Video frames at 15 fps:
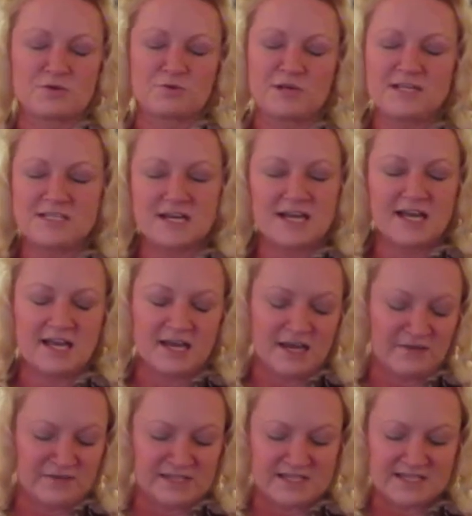the reason I had
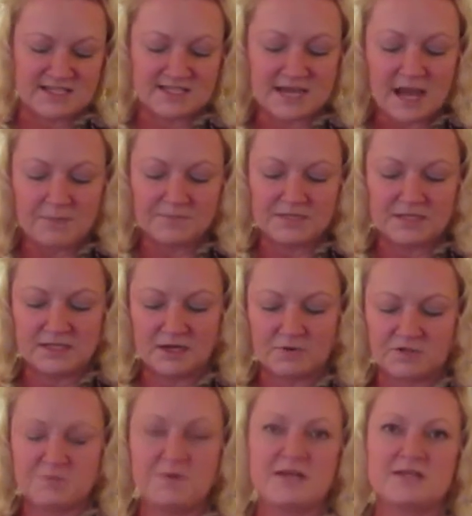even stopped in there
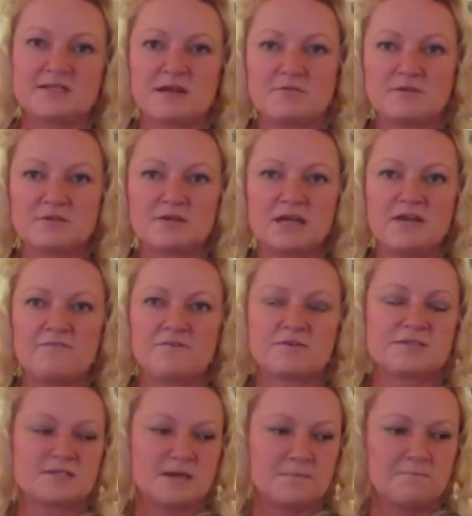was because I was looking for
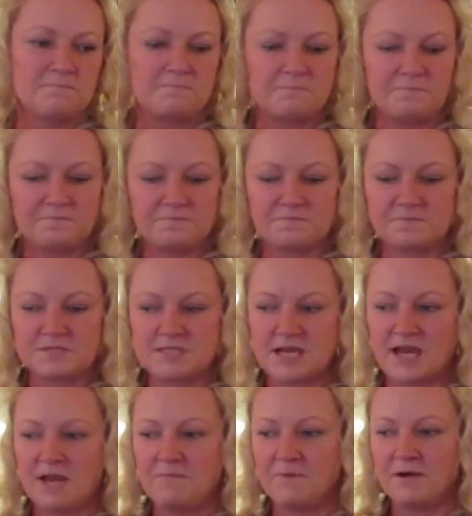some
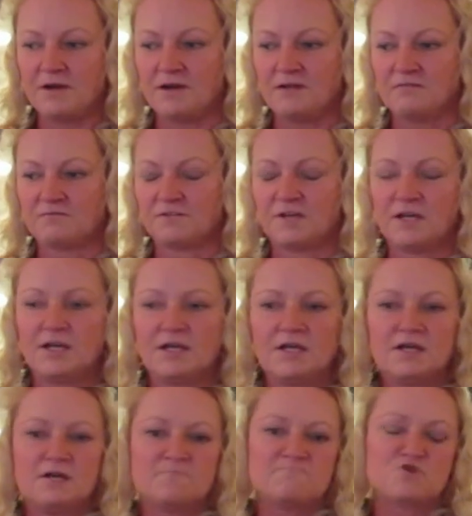type of
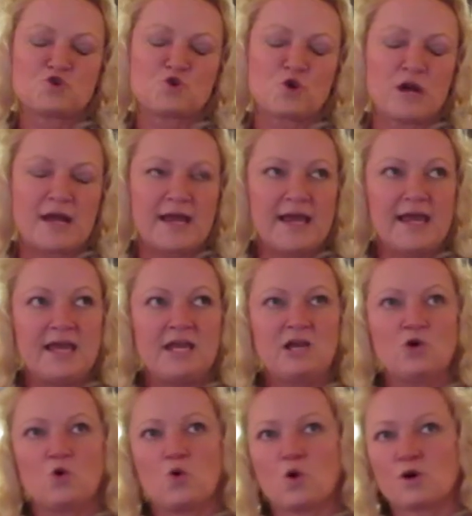tray
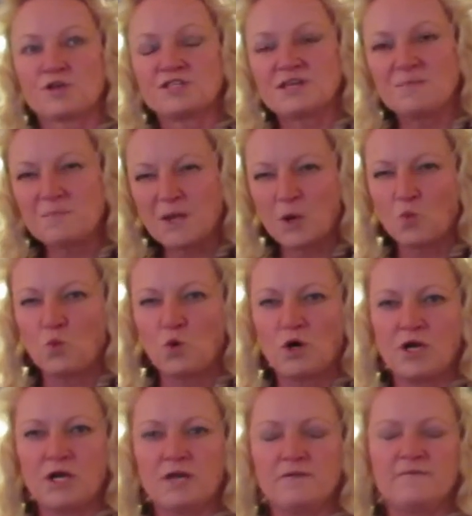or something
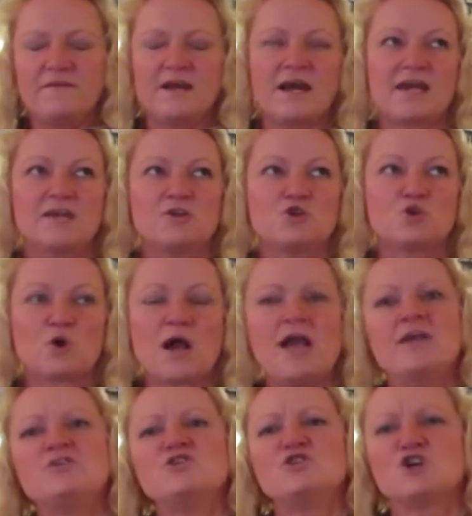wooden that I could
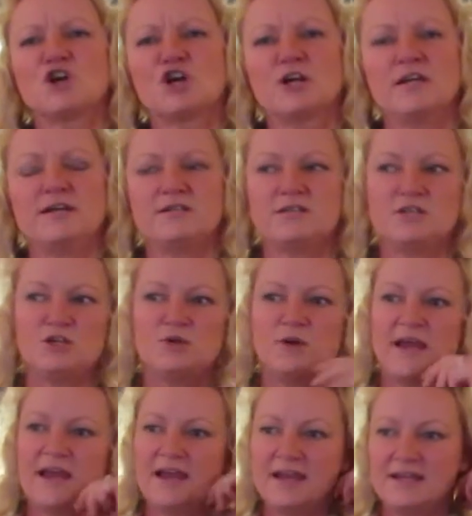try to turn into
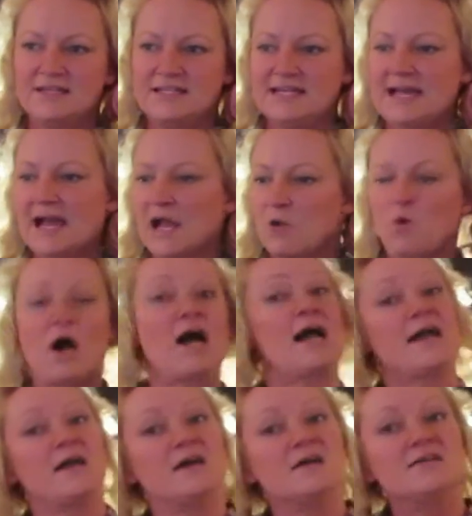a
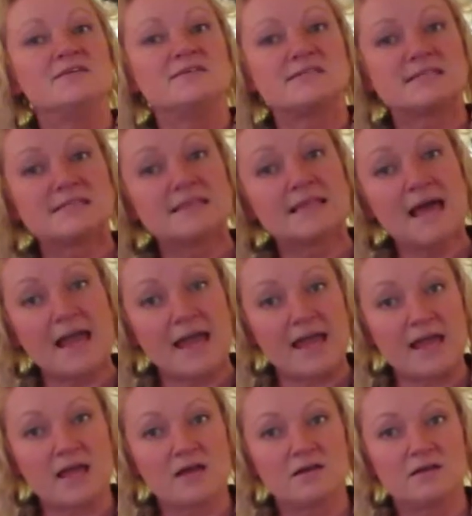DIY
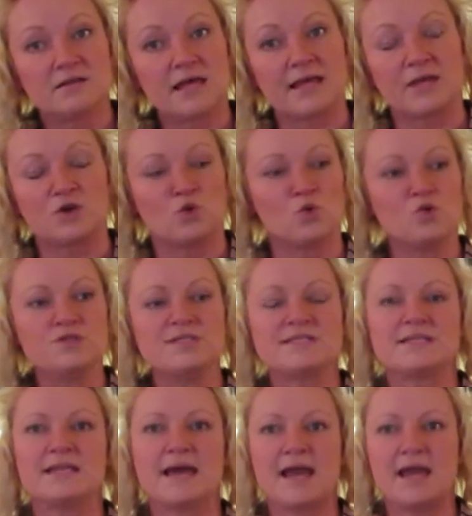sleigh, like an old
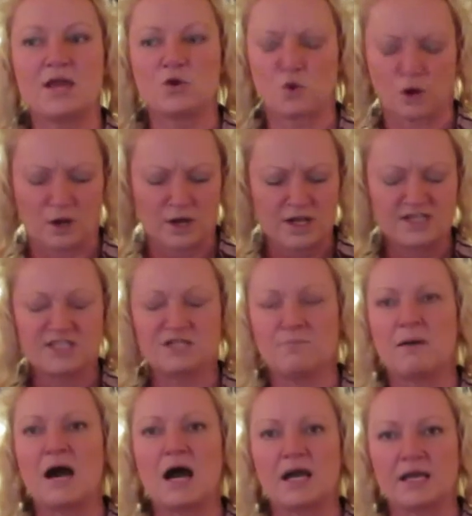sleigh or
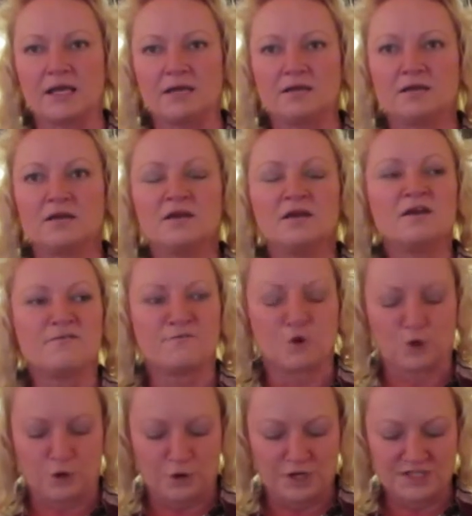toboggan
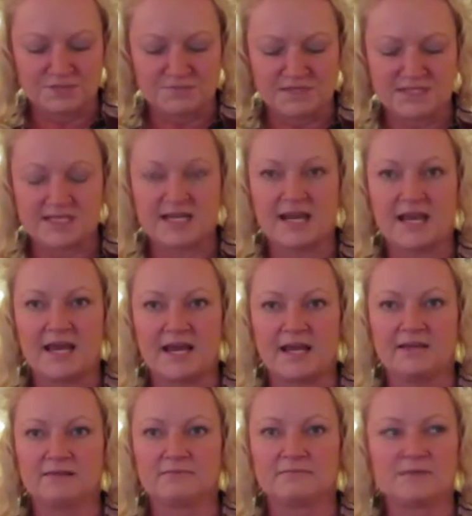for Christmas. And
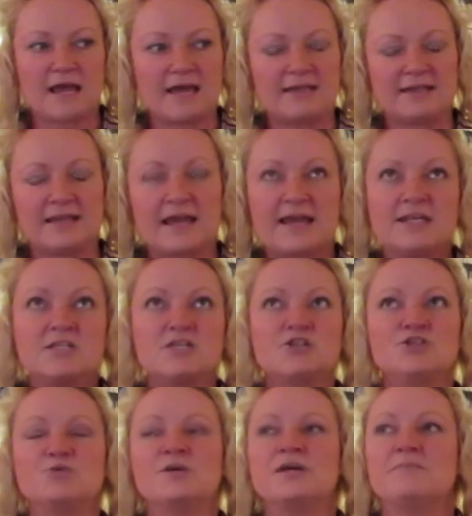I'd like to
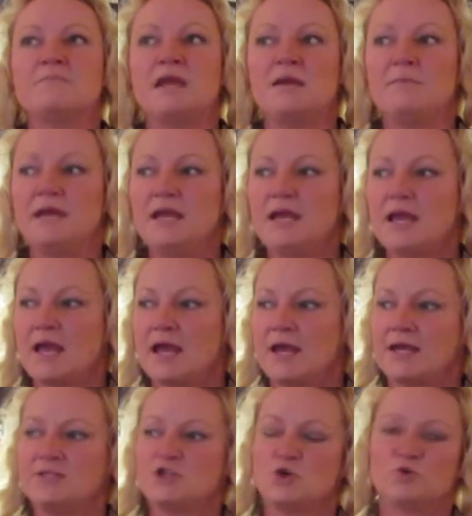do it maybe, and
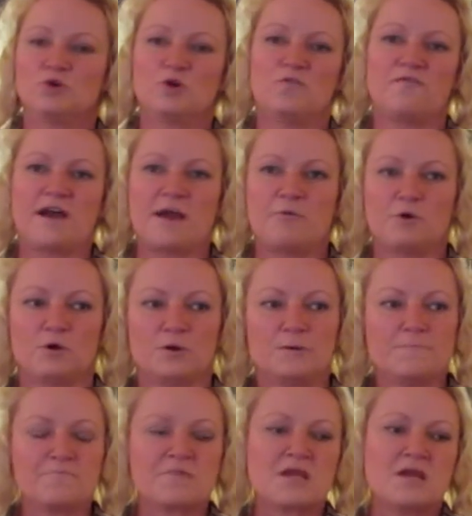I don't know if I
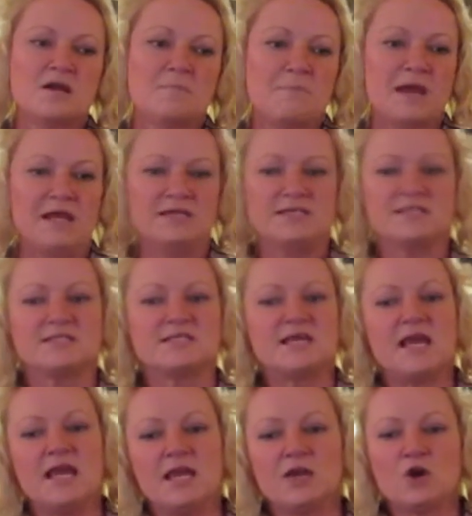will paint a
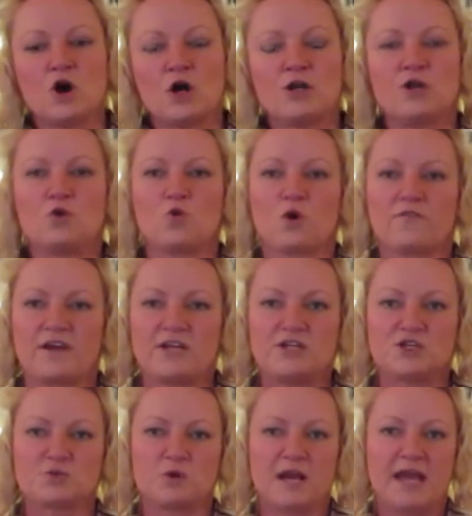saying on it or if I
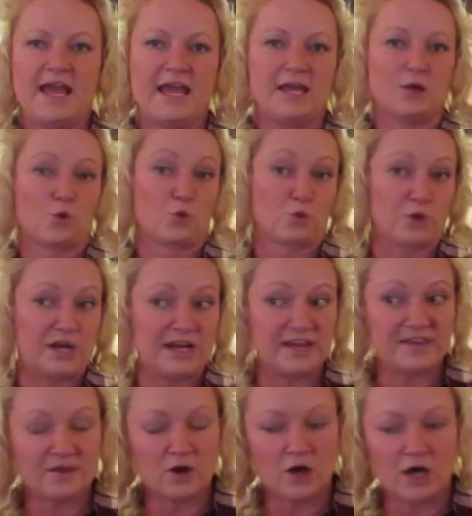just want to hang a
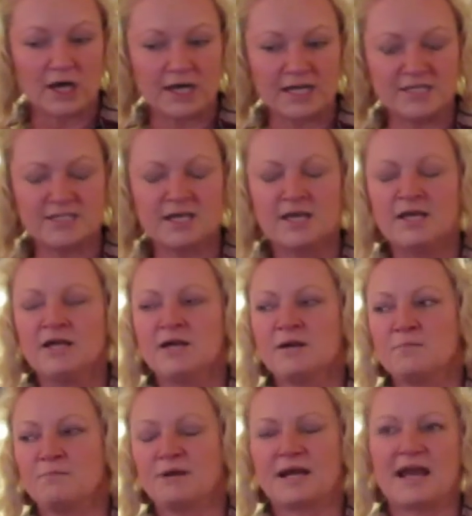wreath on it.
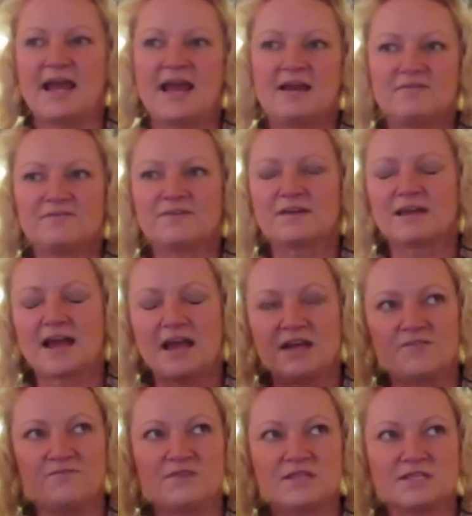But I had
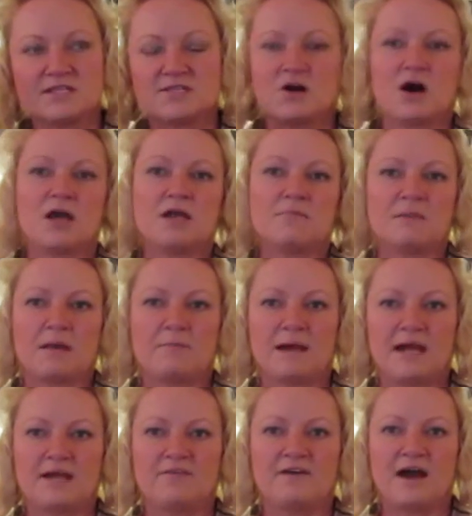kind of this thought in my
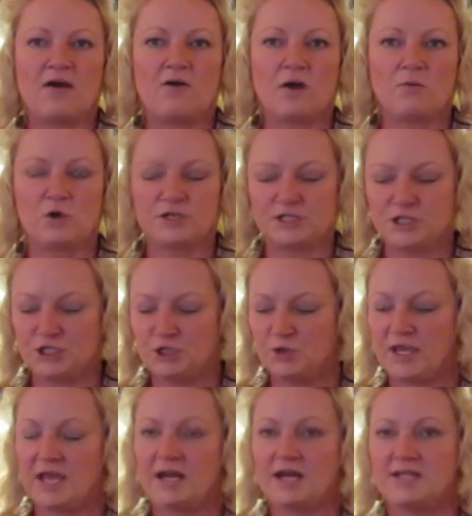mind of how I want to do
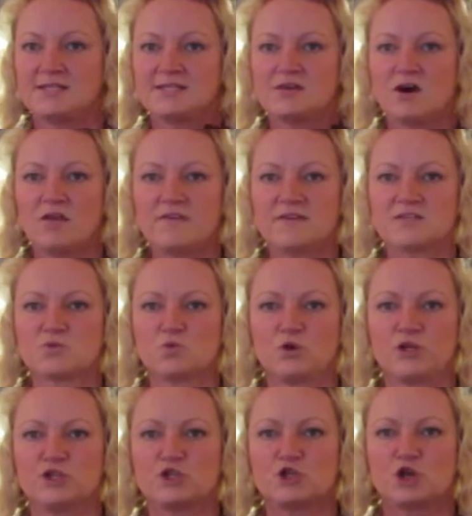it. And I saw this
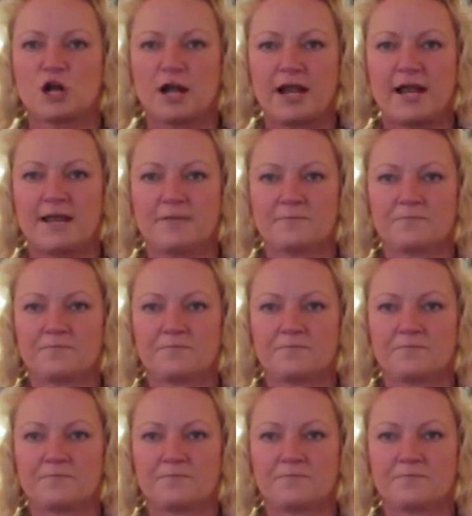wooden tray